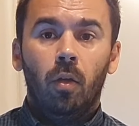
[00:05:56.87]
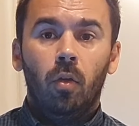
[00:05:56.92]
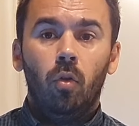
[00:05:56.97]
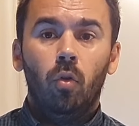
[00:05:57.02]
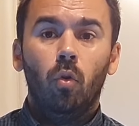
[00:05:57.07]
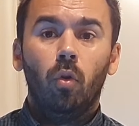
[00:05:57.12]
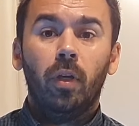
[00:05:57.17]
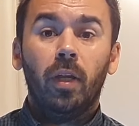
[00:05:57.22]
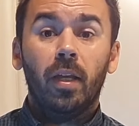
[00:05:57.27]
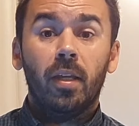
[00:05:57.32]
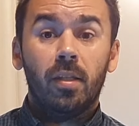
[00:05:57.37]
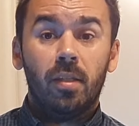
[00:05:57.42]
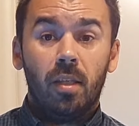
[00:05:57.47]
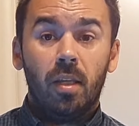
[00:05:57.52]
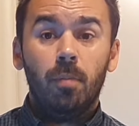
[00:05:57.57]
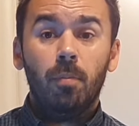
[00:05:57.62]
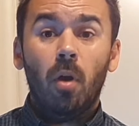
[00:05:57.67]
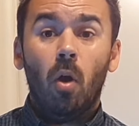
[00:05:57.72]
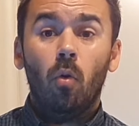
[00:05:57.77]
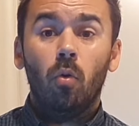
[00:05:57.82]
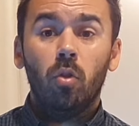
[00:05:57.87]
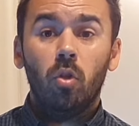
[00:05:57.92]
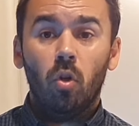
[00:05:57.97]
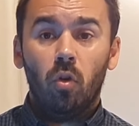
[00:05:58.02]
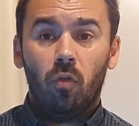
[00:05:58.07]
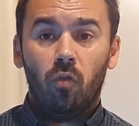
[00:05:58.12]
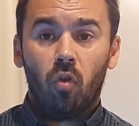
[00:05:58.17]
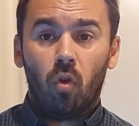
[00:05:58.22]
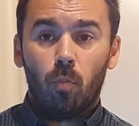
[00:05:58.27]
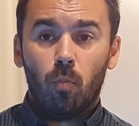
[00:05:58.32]
You can stream
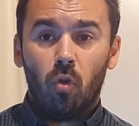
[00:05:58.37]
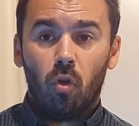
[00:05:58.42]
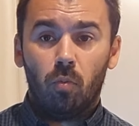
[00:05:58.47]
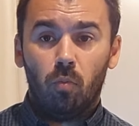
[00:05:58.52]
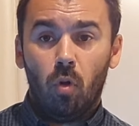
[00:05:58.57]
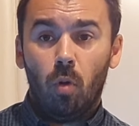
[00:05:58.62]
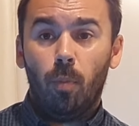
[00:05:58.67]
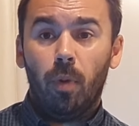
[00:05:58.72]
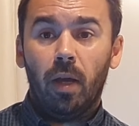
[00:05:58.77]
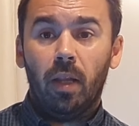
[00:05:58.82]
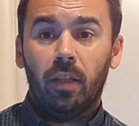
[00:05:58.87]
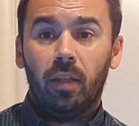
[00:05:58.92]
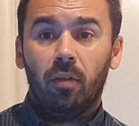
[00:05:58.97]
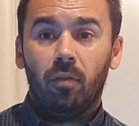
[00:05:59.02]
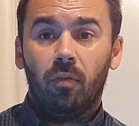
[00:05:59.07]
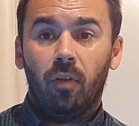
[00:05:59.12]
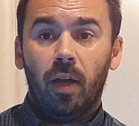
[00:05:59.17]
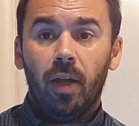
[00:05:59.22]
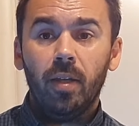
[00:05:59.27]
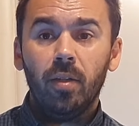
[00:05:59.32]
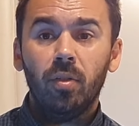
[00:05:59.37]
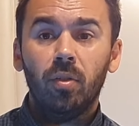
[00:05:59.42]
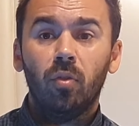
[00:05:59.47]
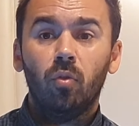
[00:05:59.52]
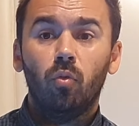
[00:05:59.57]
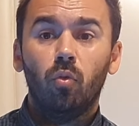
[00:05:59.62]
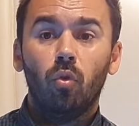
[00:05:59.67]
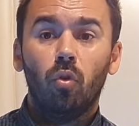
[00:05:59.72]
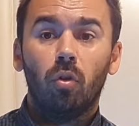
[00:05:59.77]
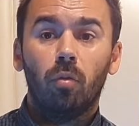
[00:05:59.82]
audio from your mobile device
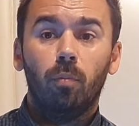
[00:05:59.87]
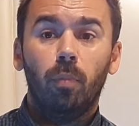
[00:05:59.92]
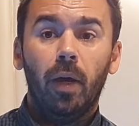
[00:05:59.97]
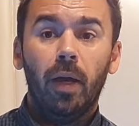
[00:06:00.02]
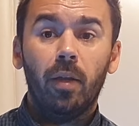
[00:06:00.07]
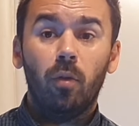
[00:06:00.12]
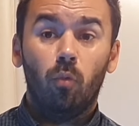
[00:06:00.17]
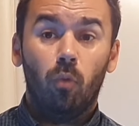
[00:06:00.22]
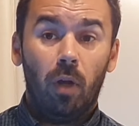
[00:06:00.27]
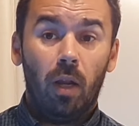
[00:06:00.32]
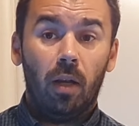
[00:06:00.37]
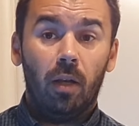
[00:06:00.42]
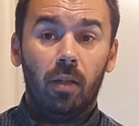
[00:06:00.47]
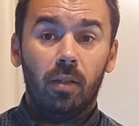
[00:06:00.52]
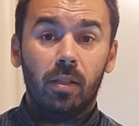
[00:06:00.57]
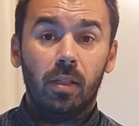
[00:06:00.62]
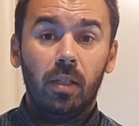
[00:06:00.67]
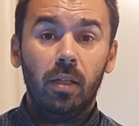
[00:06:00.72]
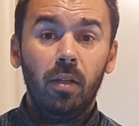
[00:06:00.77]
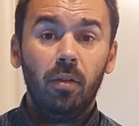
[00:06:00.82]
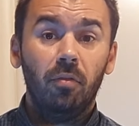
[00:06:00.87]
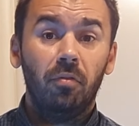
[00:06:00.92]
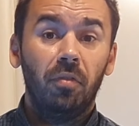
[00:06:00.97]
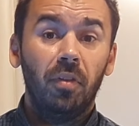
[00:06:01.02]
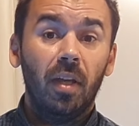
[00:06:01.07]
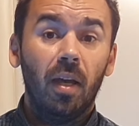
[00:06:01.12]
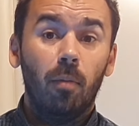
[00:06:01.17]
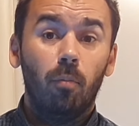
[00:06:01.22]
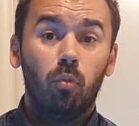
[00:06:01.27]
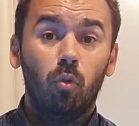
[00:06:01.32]
to your body wirelessly
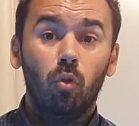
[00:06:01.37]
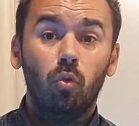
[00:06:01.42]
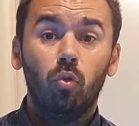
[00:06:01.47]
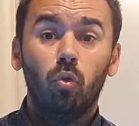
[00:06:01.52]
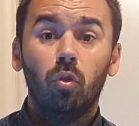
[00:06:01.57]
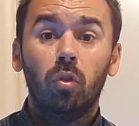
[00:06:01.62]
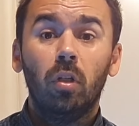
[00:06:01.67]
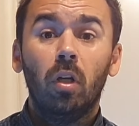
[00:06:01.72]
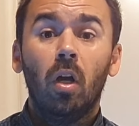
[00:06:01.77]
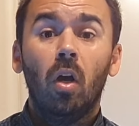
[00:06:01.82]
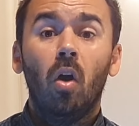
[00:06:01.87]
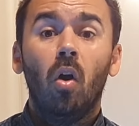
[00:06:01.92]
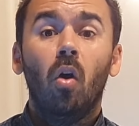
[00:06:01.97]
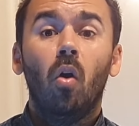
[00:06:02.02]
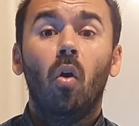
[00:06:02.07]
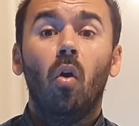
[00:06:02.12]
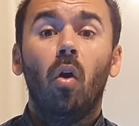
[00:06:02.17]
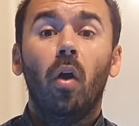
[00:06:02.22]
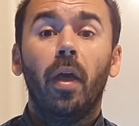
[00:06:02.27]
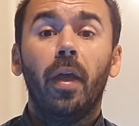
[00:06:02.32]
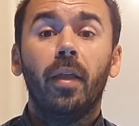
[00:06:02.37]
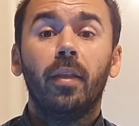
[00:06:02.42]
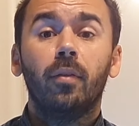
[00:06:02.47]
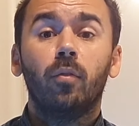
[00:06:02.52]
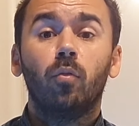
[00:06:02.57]
via Bluetooth and